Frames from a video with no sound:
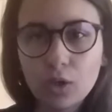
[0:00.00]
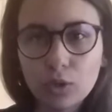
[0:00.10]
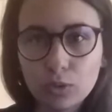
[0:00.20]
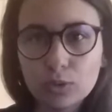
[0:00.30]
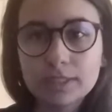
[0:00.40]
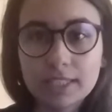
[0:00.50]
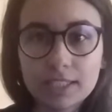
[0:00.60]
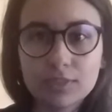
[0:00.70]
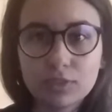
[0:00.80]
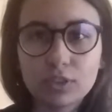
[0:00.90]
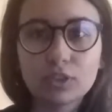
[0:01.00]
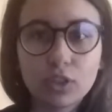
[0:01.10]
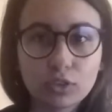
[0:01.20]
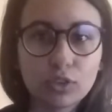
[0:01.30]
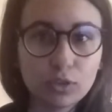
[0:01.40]
Who stands for
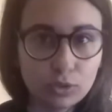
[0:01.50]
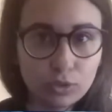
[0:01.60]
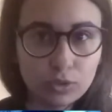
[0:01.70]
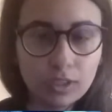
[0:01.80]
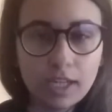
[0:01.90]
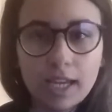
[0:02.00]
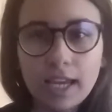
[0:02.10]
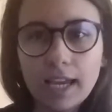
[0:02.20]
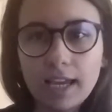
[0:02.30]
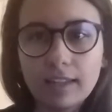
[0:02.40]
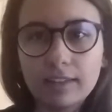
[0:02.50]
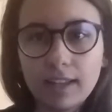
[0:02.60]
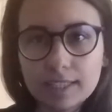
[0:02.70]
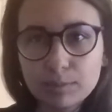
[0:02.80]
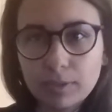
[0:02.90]
Doctor Who, and the
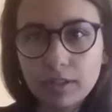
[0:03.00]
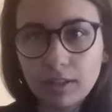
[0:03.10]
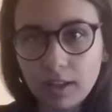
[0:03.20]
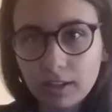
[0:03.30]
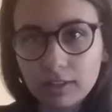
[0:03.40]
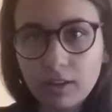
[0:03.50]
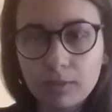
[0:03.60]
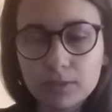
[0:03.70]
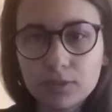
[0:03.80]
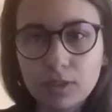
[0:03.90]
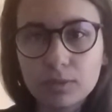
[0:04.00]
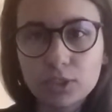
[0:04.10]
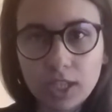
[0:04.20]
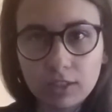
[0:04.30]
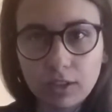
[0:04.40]
last parallel comes from
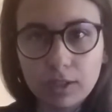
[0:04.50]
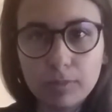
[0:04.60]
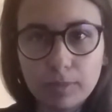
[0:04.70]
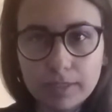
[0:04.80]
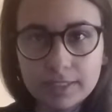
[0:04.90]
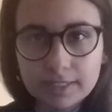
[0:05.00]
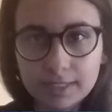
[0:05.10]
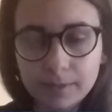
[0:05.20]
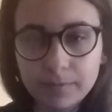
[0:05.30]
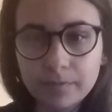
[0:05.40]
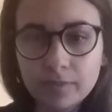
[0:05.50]
Sherlock BBC.